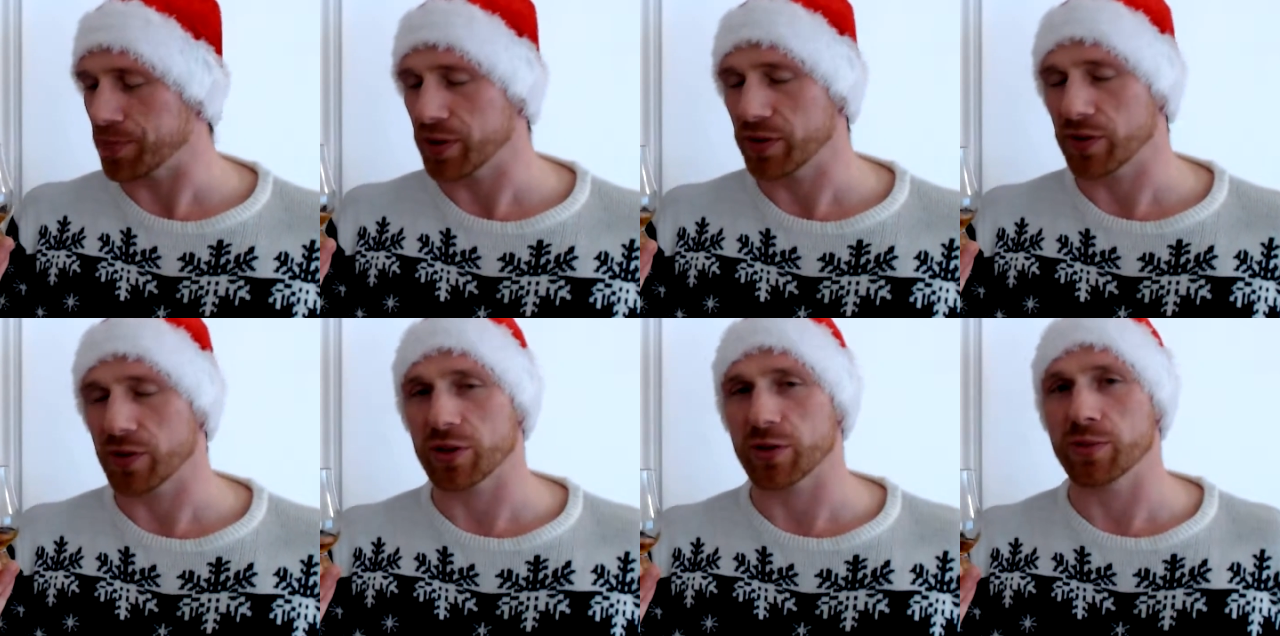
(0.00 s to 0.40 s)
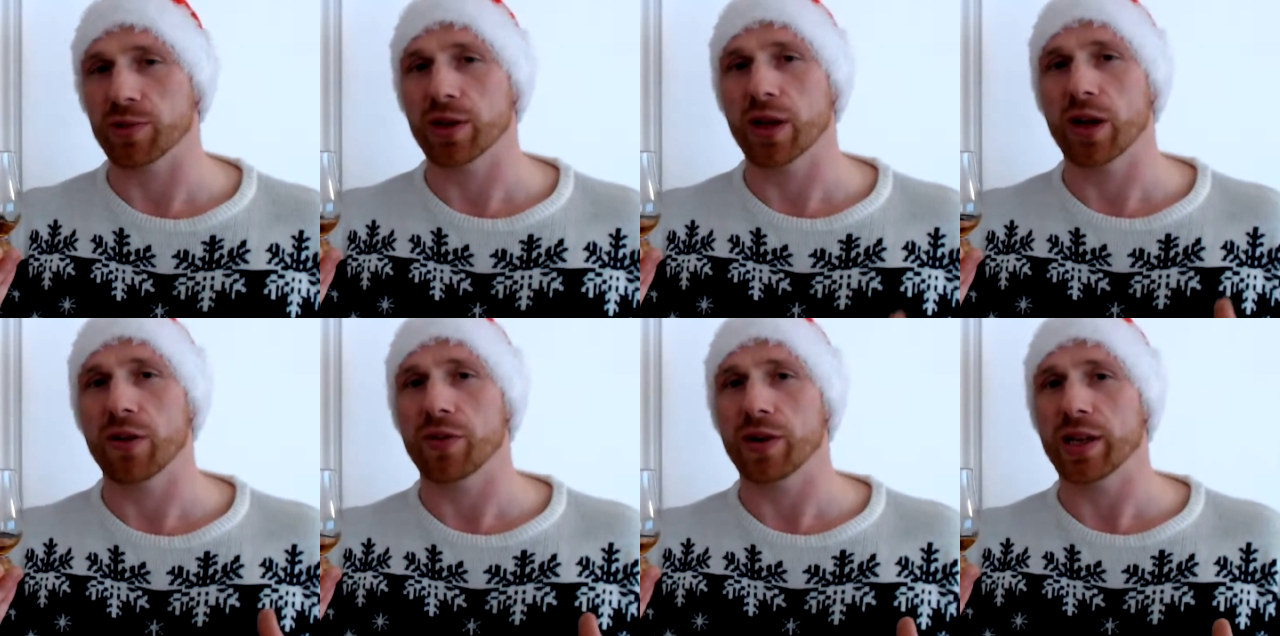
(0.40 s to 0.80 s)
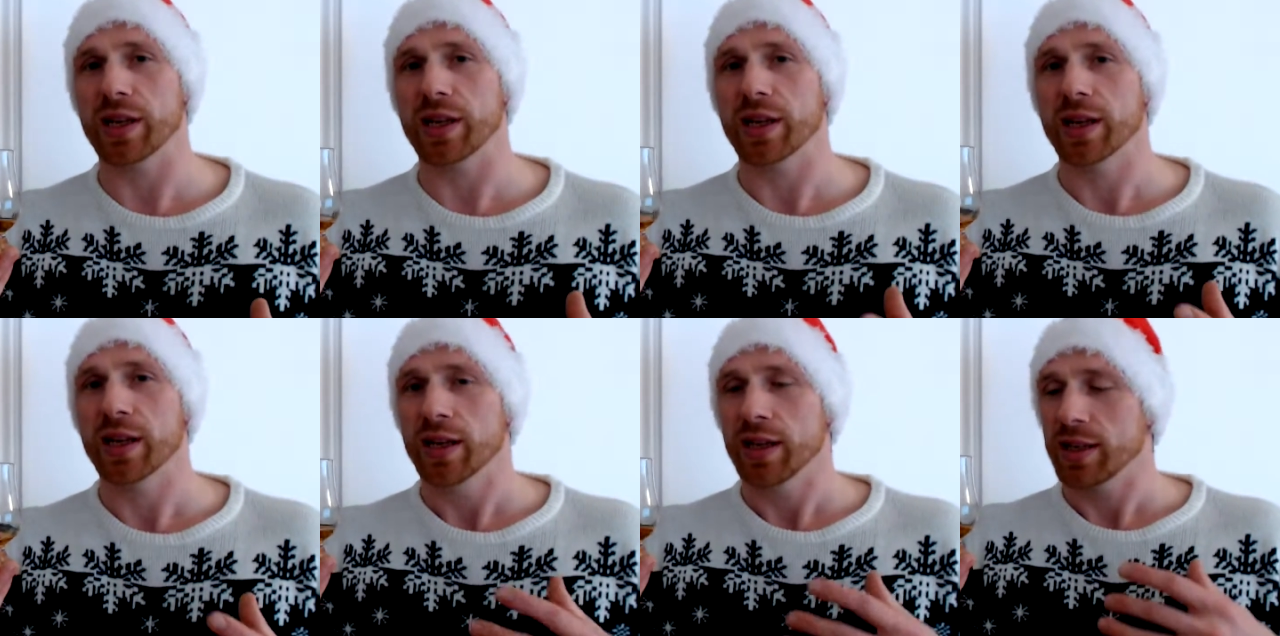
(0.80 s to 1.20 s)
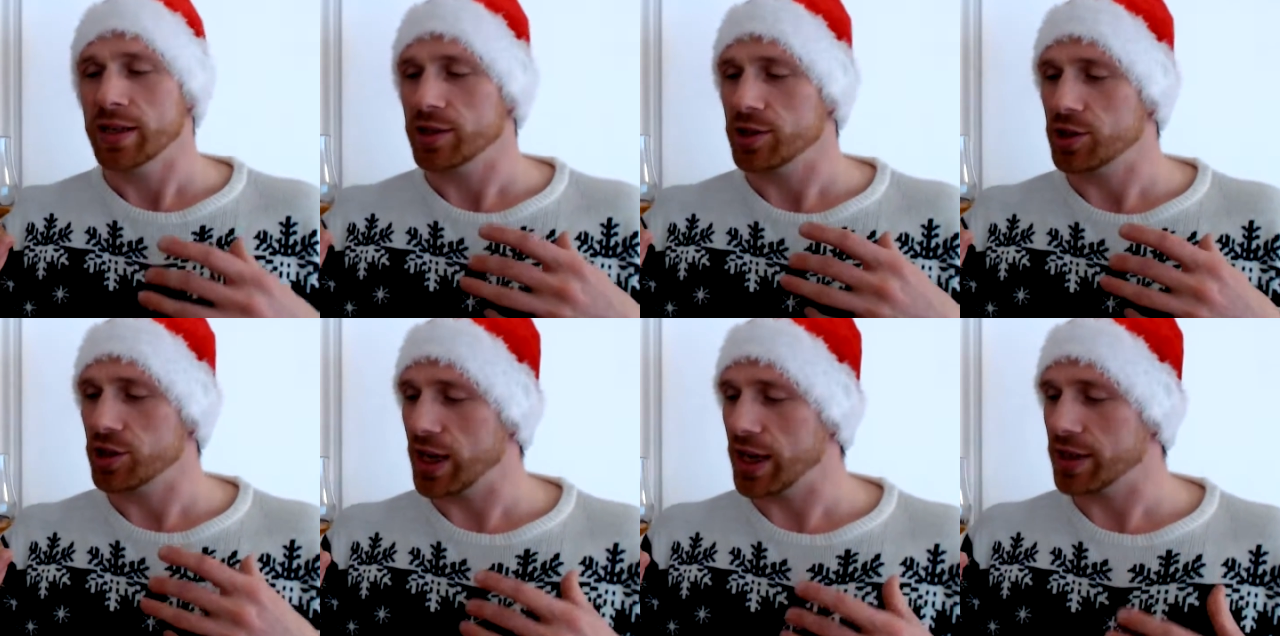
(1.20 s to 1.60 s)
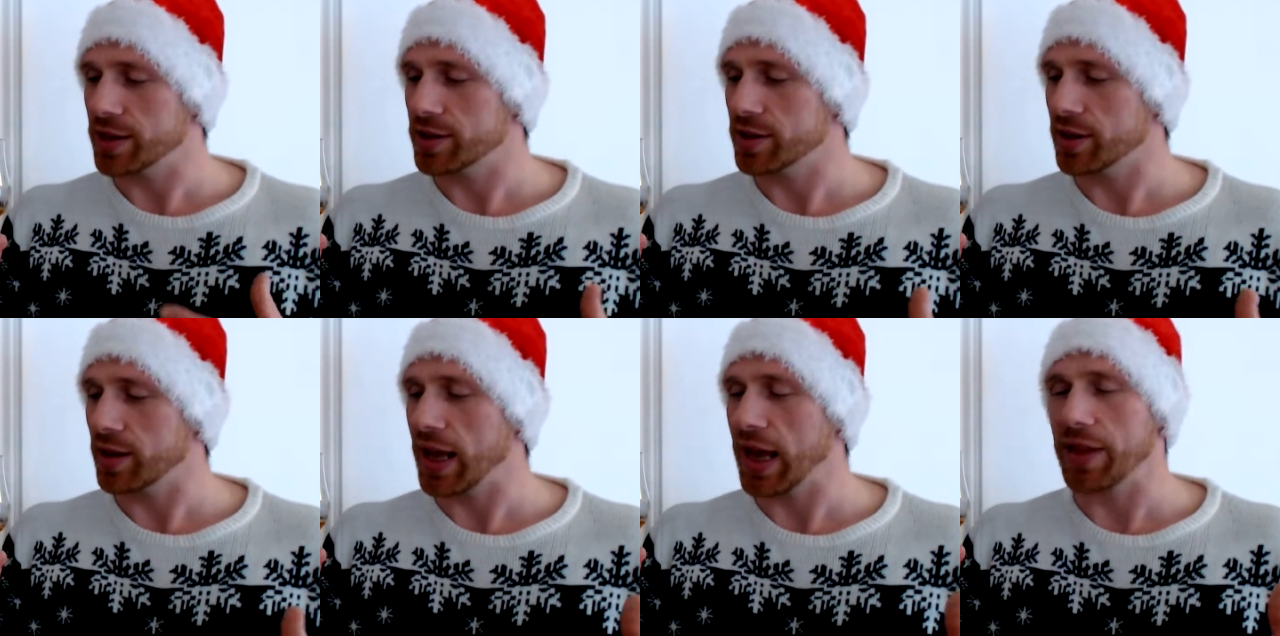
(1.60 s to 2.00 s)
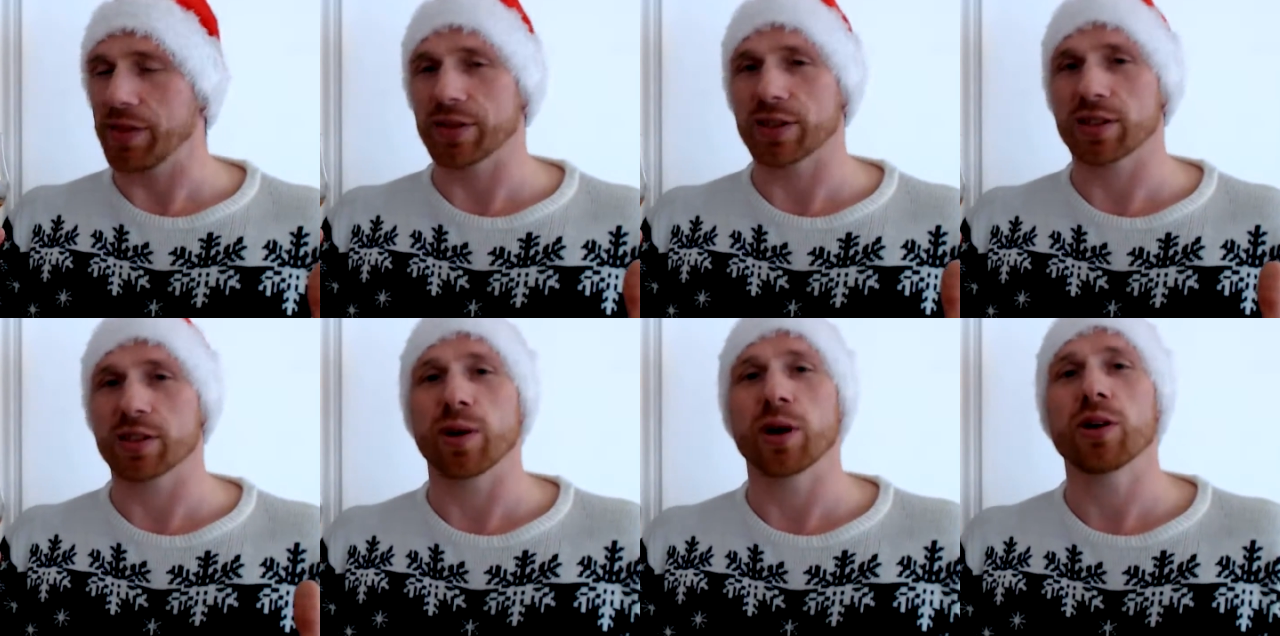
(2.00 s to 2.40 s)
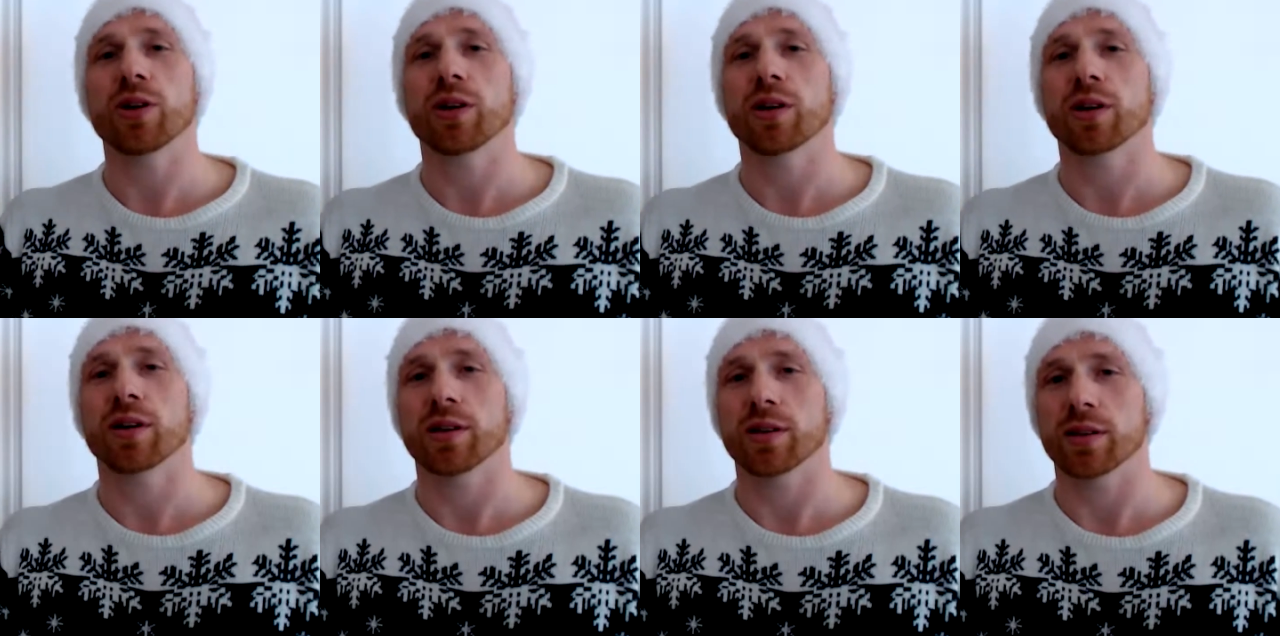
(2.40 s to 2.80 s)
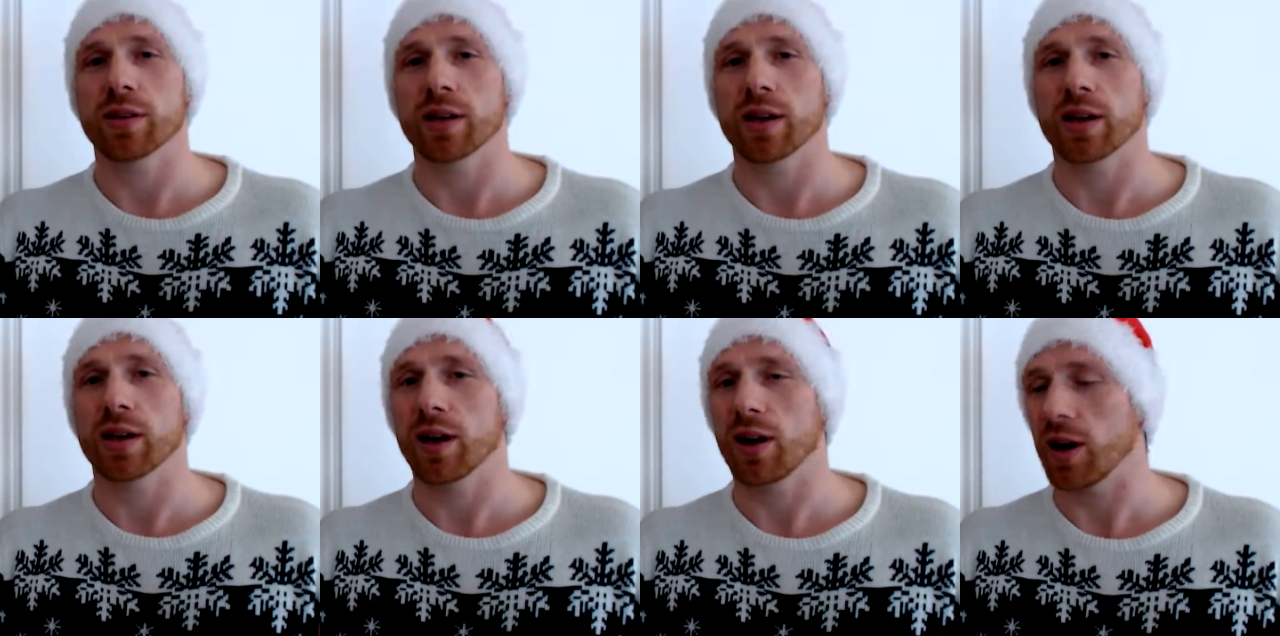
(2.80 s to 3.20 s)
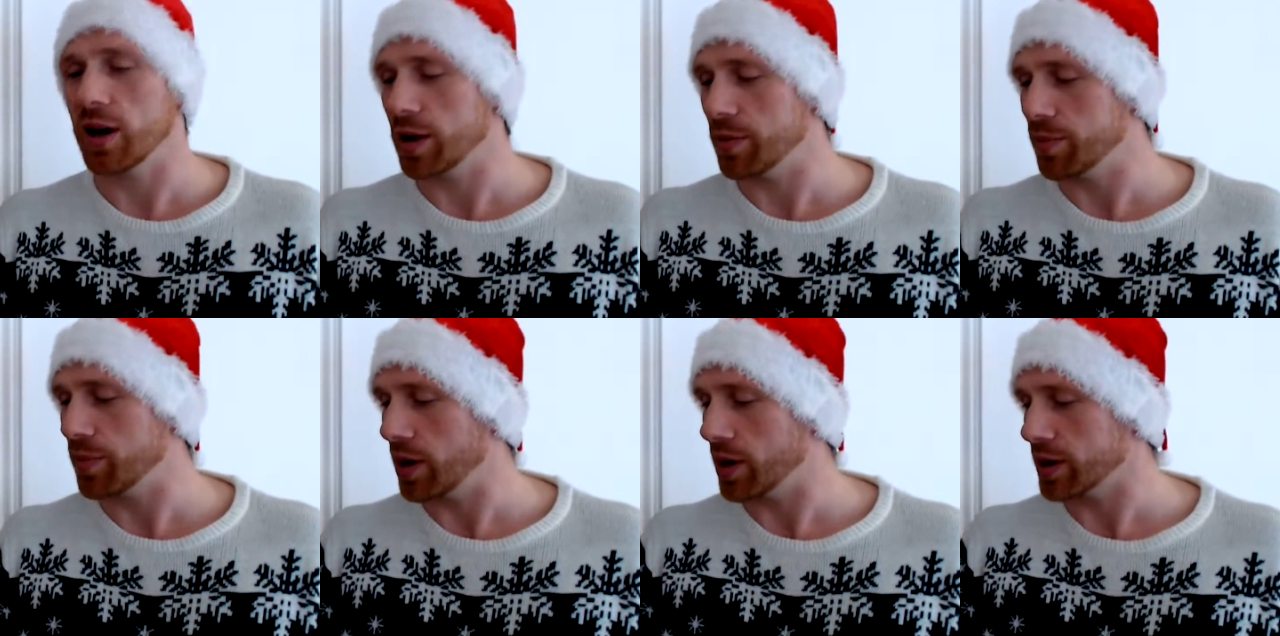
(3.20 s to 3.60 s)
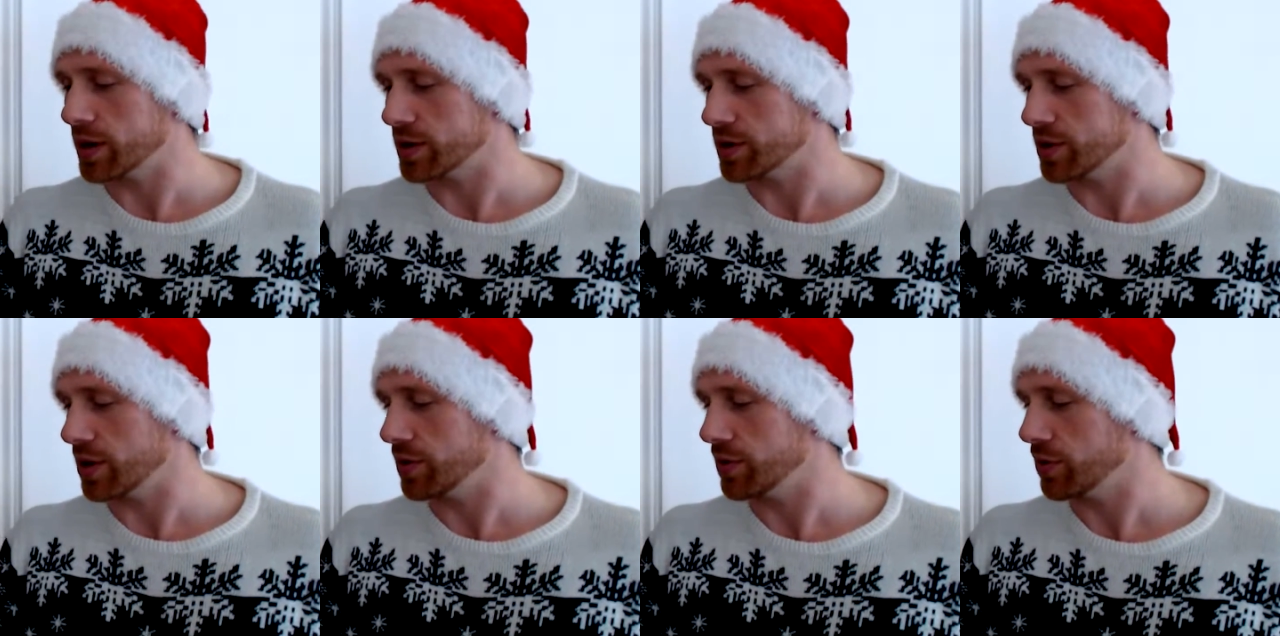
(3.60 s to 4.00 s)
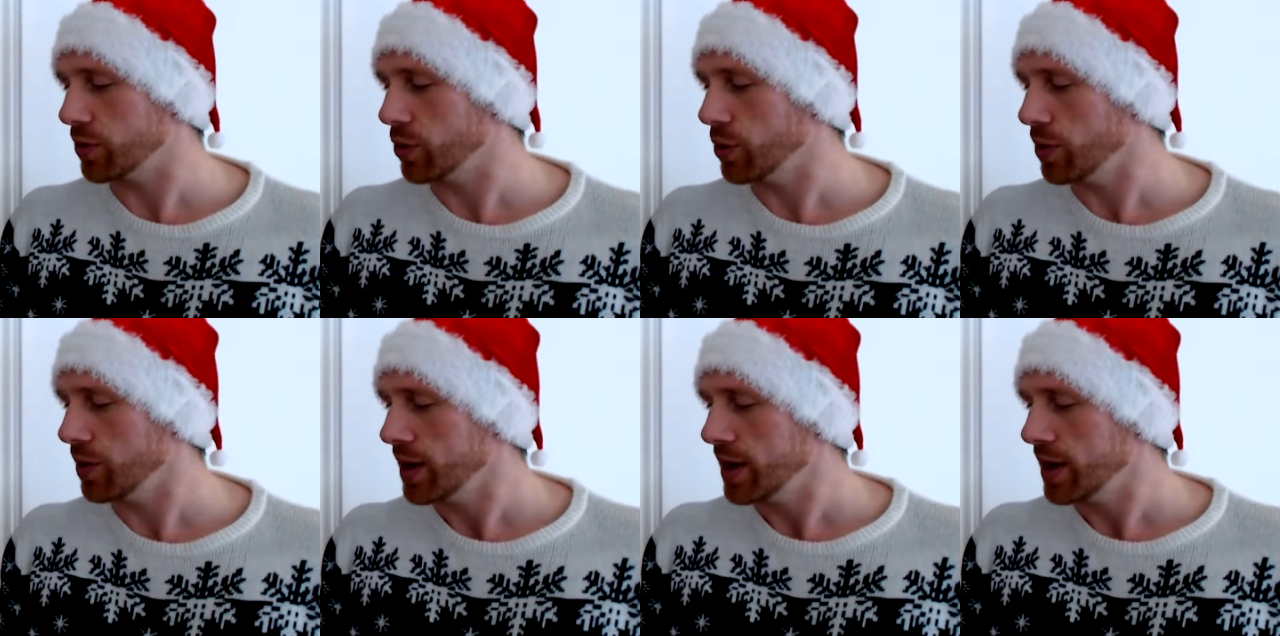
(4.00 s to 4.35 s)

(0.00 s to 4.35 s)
You've got some lovely, gentle heather smoke that Highland Park is known for,